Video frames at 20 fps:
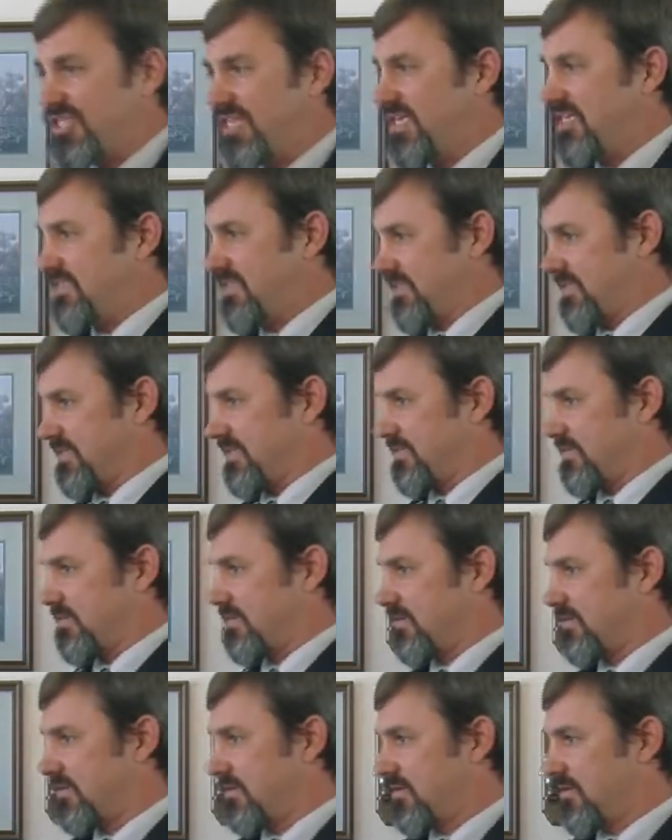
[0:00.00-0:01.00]
Jesus.
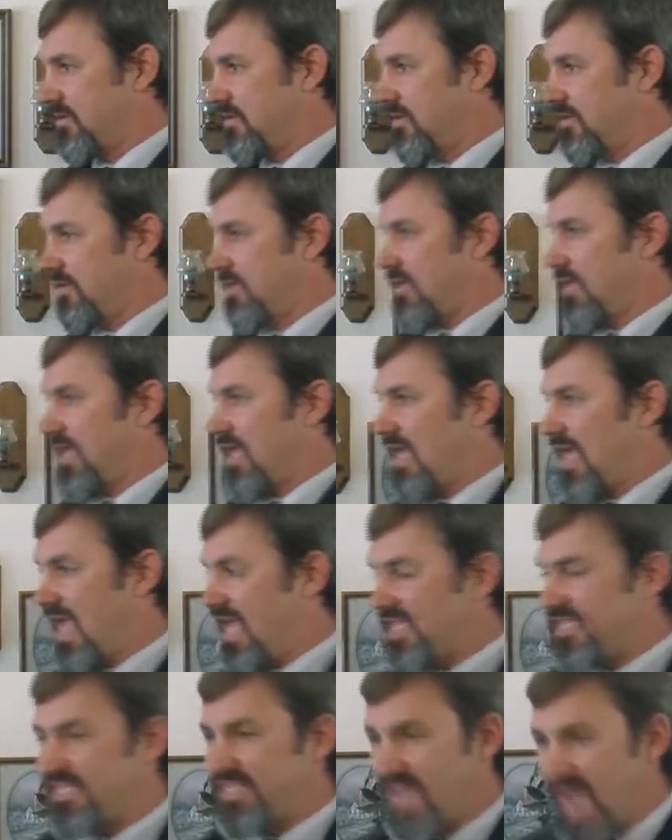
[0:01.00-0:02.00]

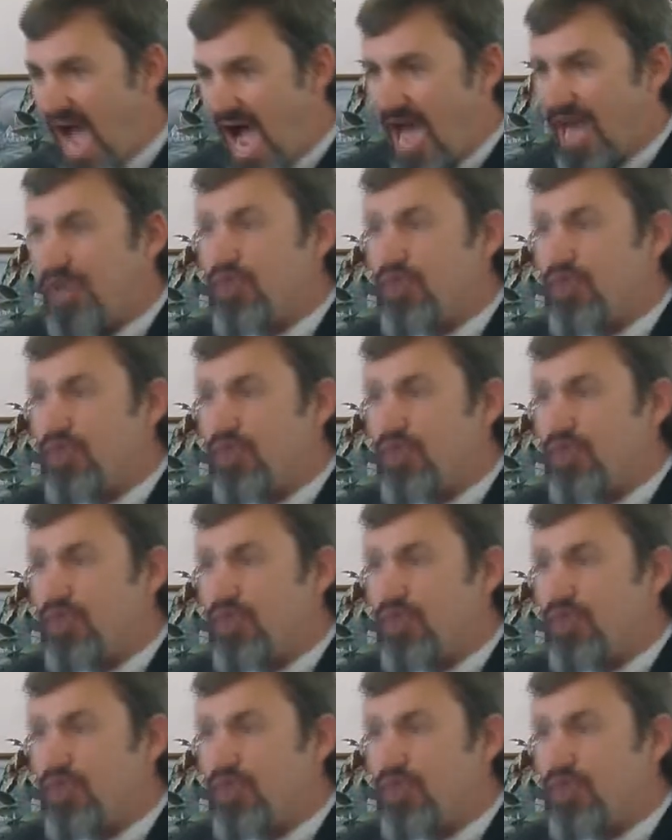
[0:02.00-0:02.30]
It's God